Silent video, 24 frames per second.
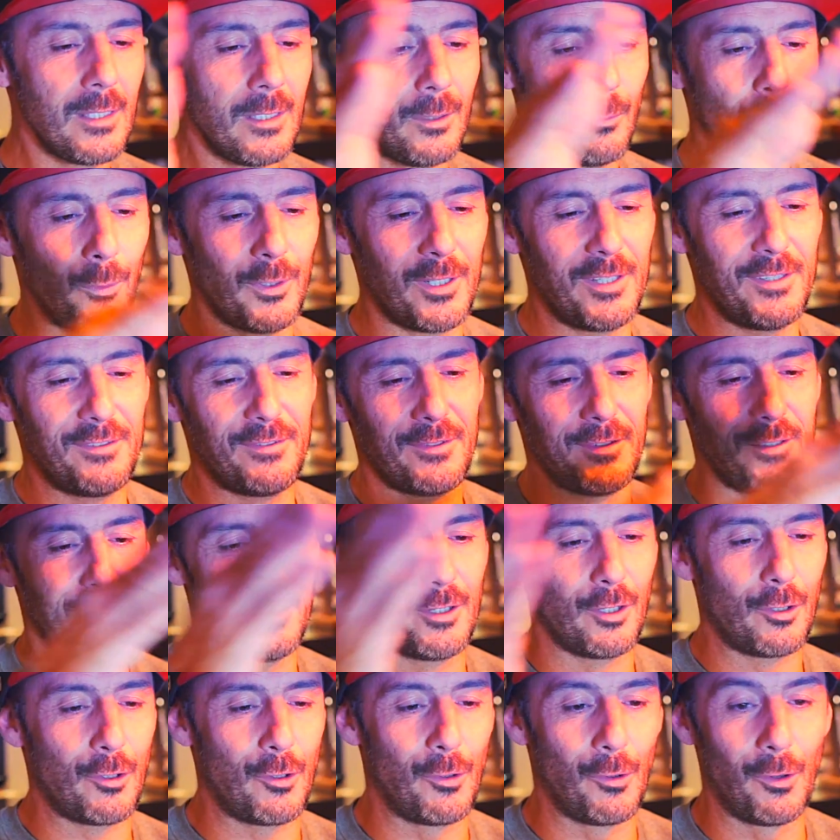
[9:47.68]
What is
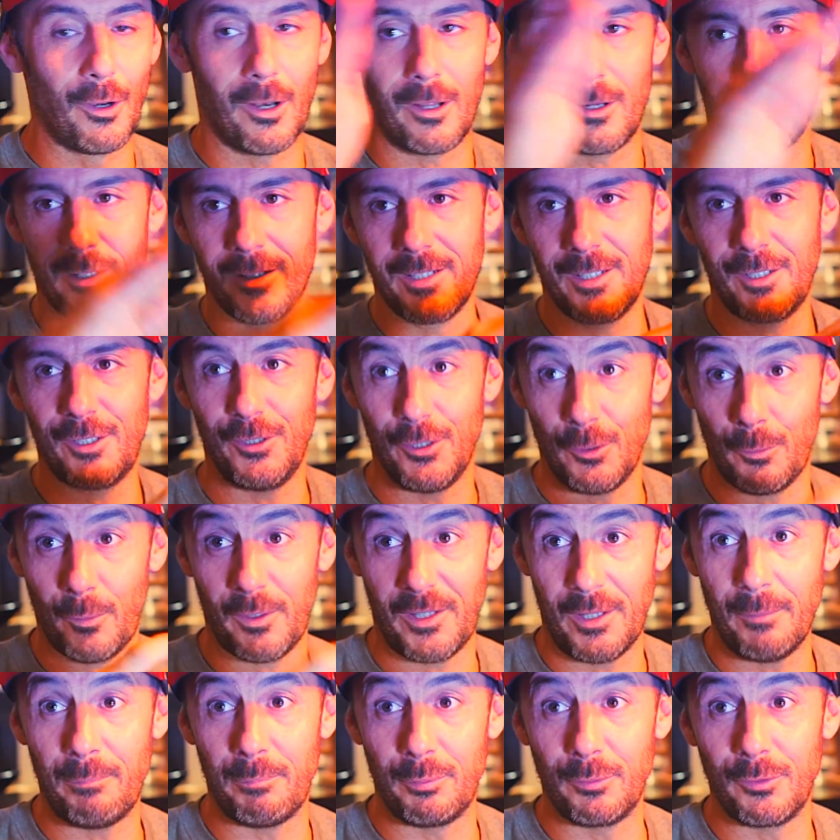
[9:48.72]
a cooler? You know
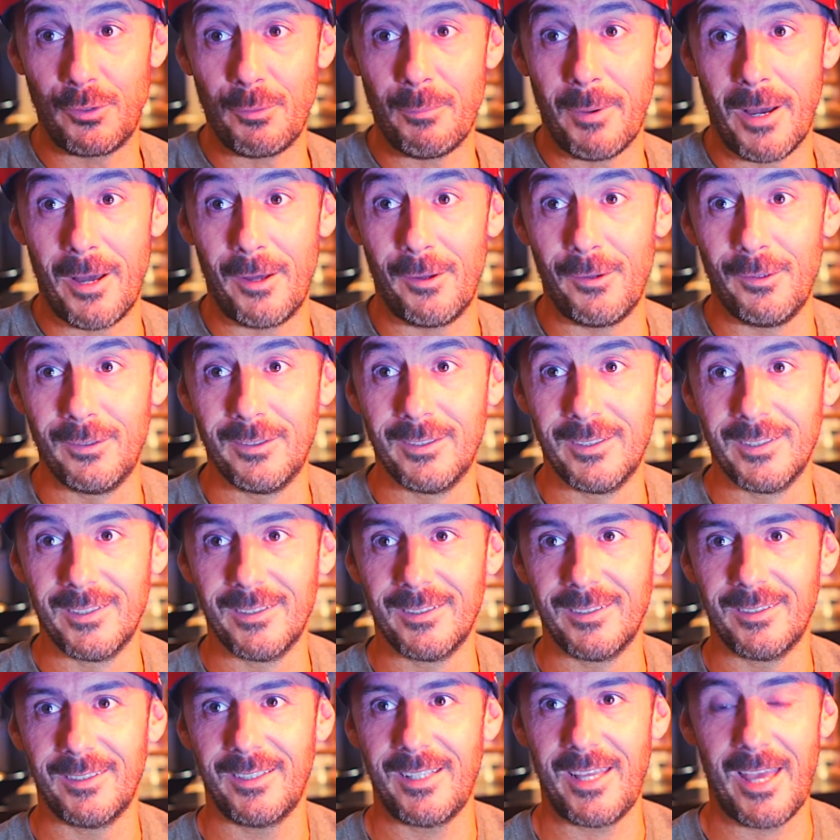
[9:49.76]
where they put the ball?
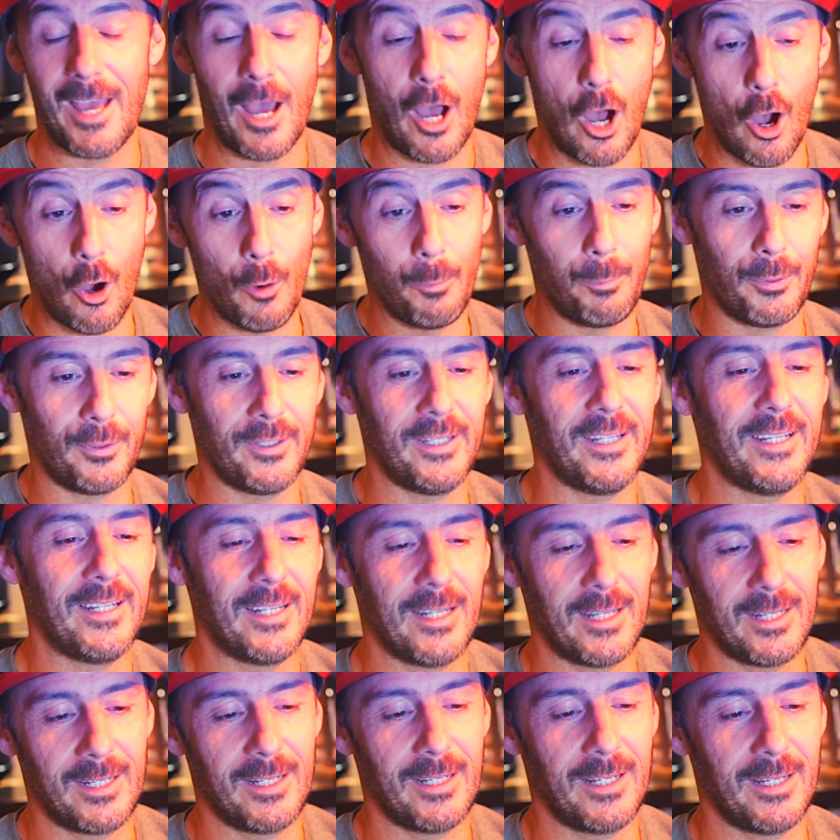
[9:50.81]
Yeah, I opened
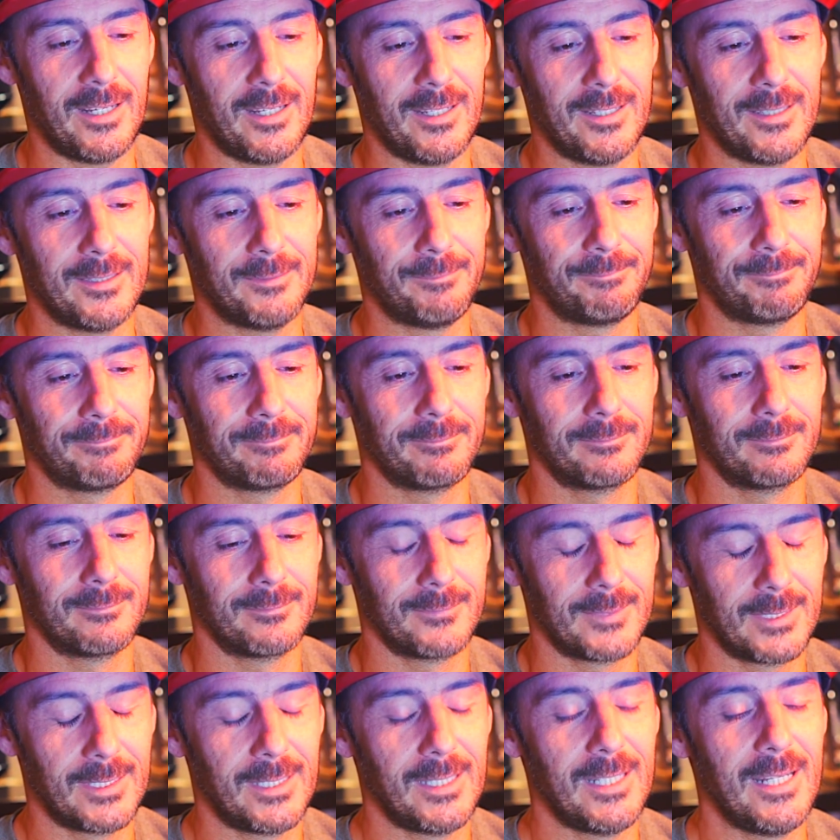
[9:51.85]
it and
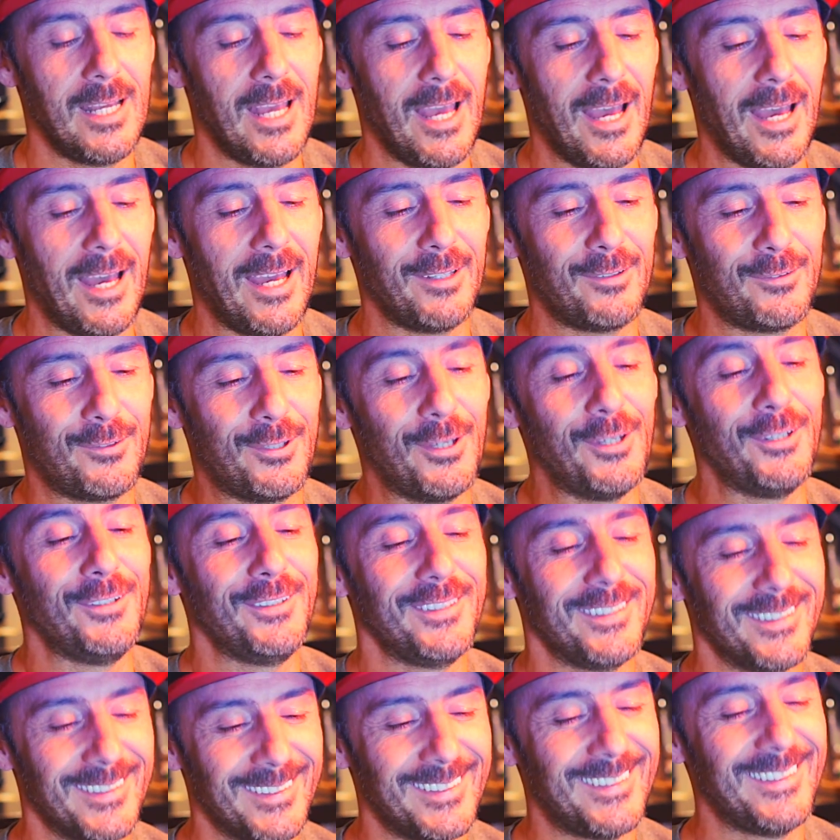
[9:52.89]

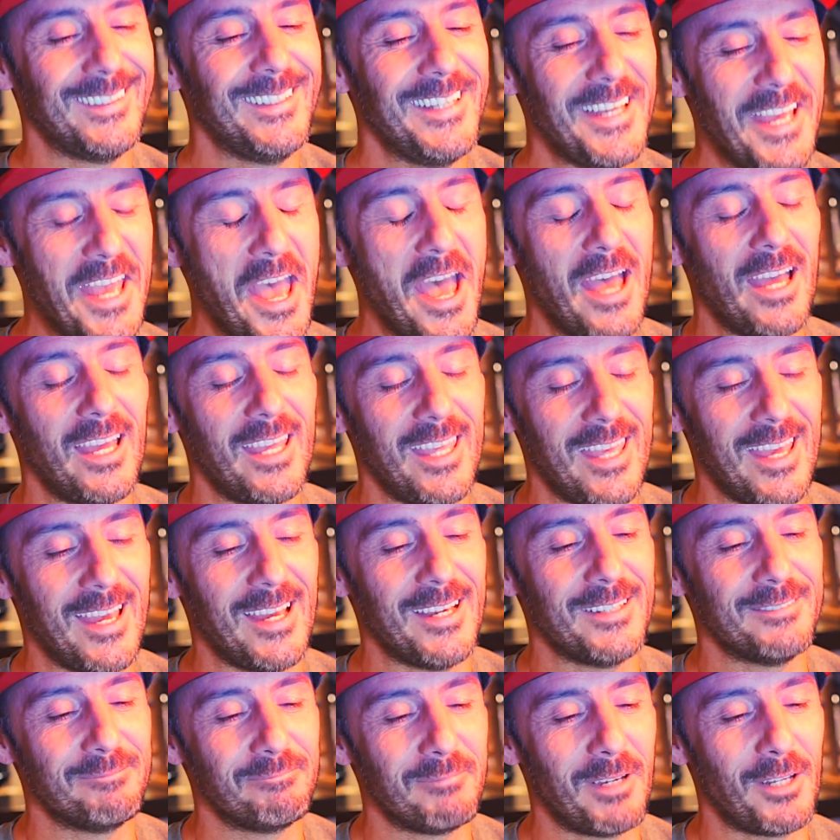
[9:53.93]

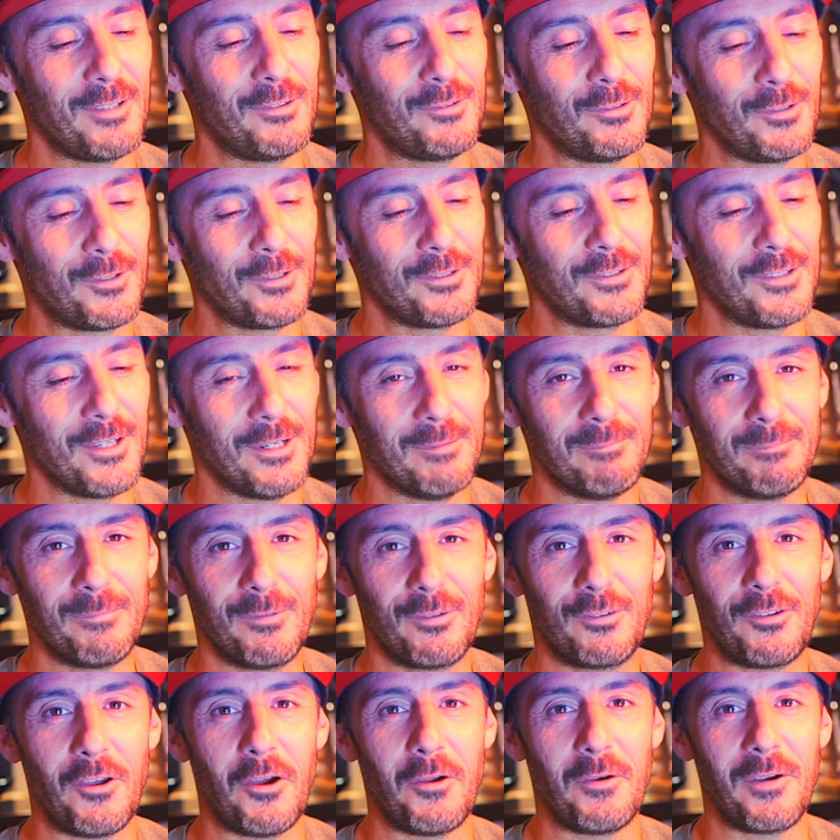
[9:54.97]
I took a dump.
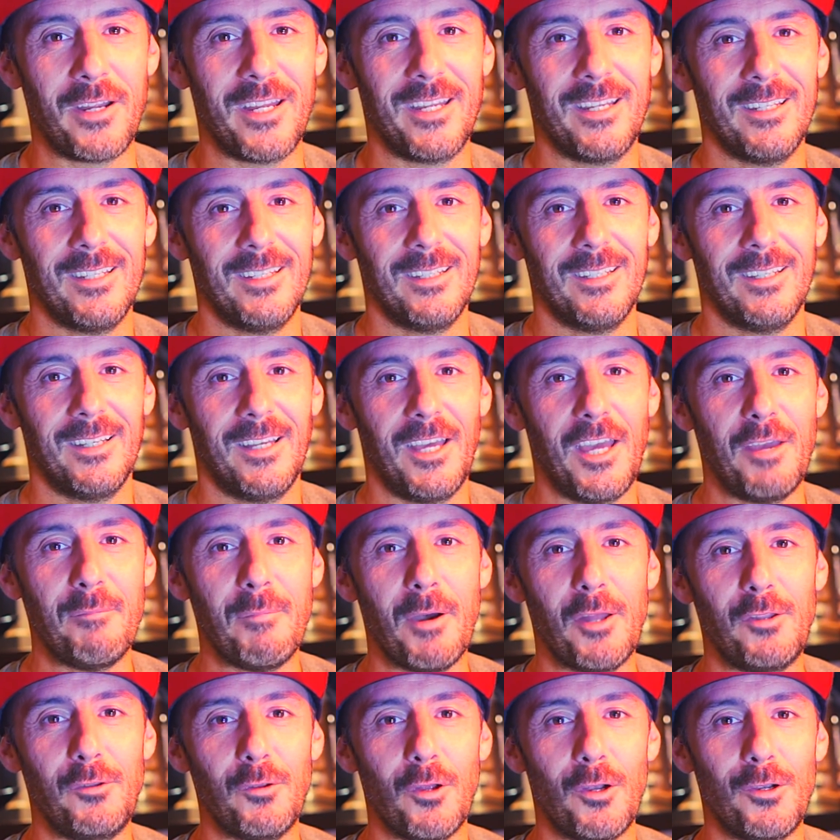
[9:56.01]
Sorry,
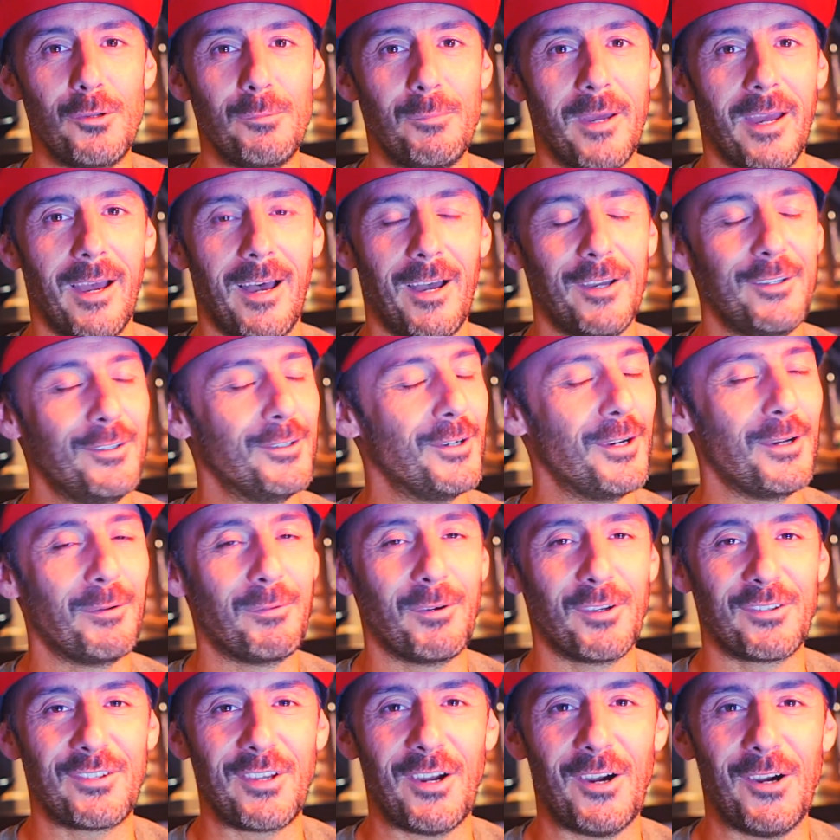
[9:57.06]
Emmanuel Hubert. I know it
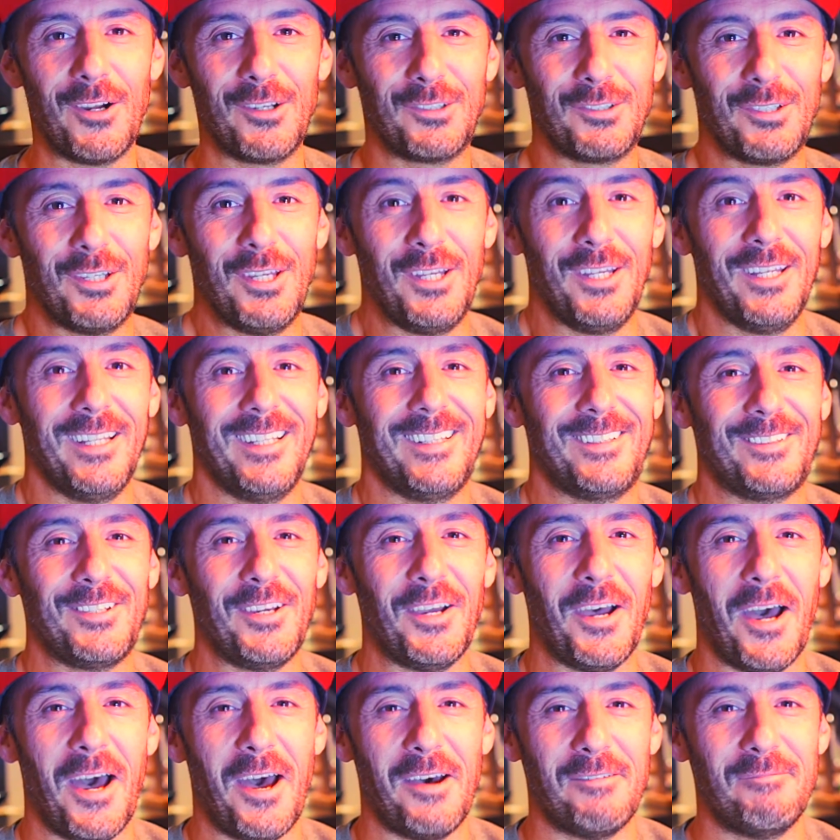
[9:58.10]
was hard to
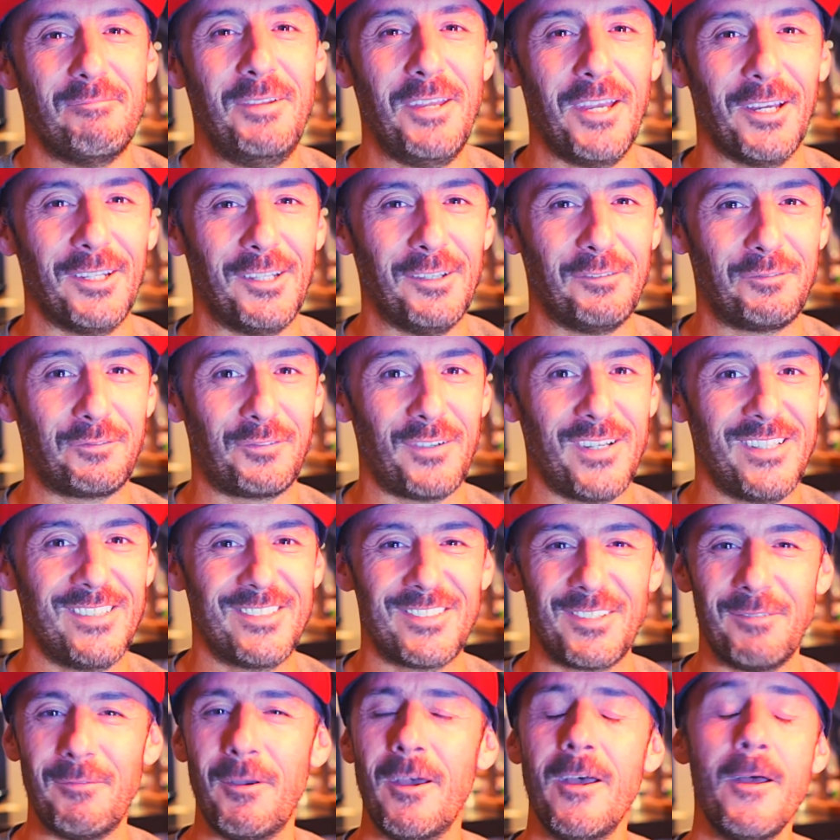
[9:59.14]
have me on the
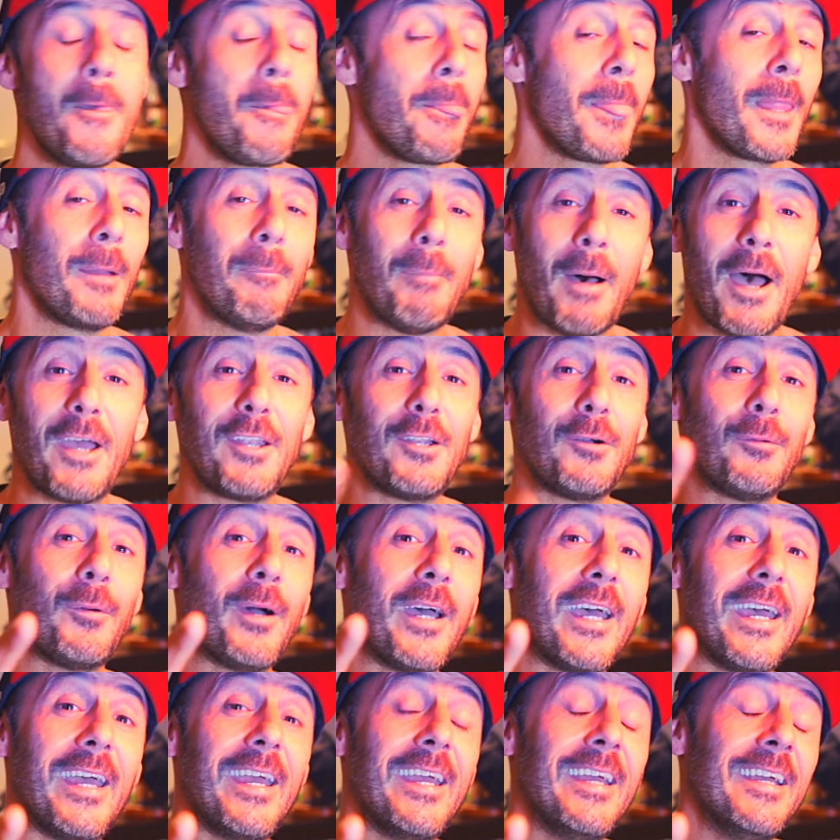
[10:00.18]
French team. By the
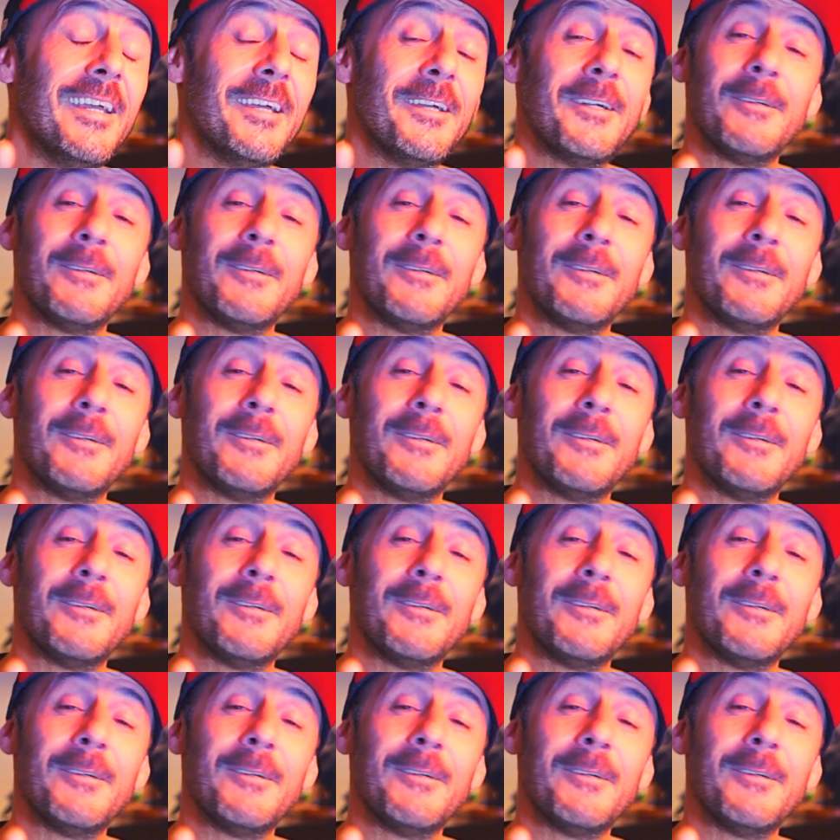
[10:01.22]
way,